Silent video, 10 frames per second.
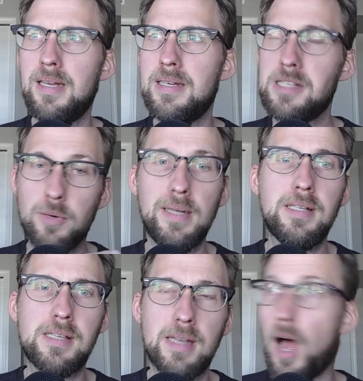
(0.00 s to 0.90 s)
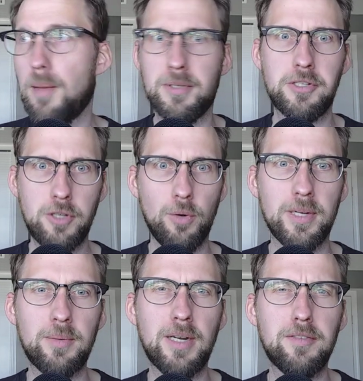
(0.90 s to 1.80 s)
It's great to say, I'm a
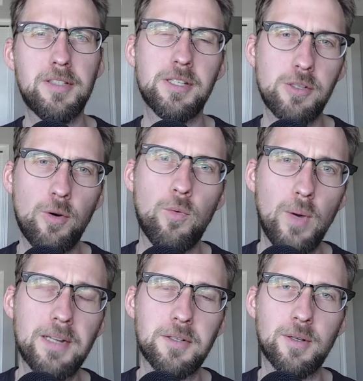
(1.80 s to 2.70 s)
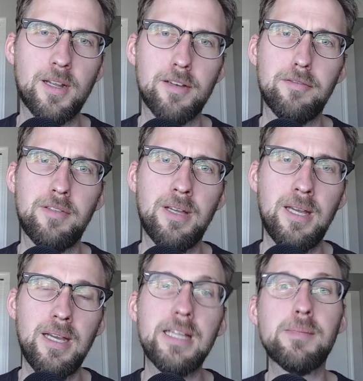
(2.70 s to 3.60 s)
Stoic when everything is going well in your life.
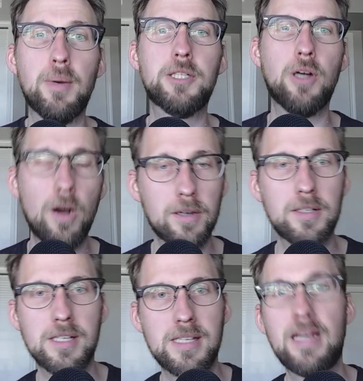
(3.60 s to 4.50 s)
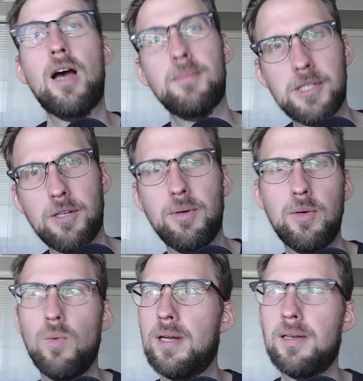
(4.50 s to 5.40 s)
It's much harder to say, I'm a
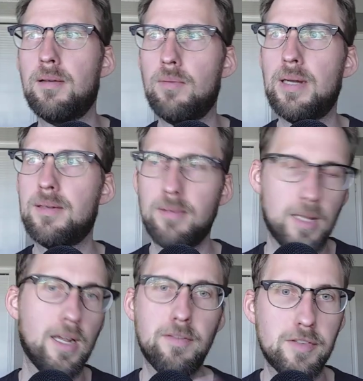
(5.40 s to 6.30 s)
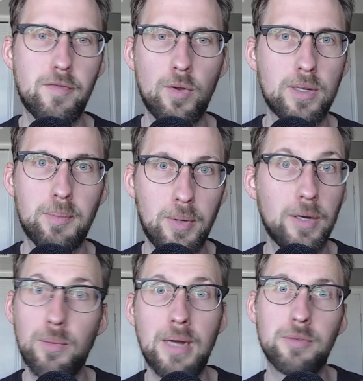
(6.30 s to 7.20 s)
Stoic when your life is falling
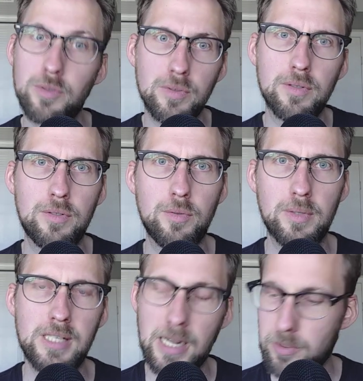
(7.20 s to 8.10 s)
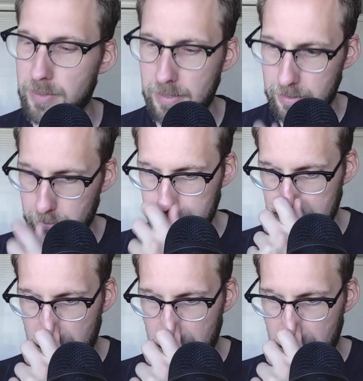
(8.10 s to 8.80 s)
apart around you, to exaggerate a little bit.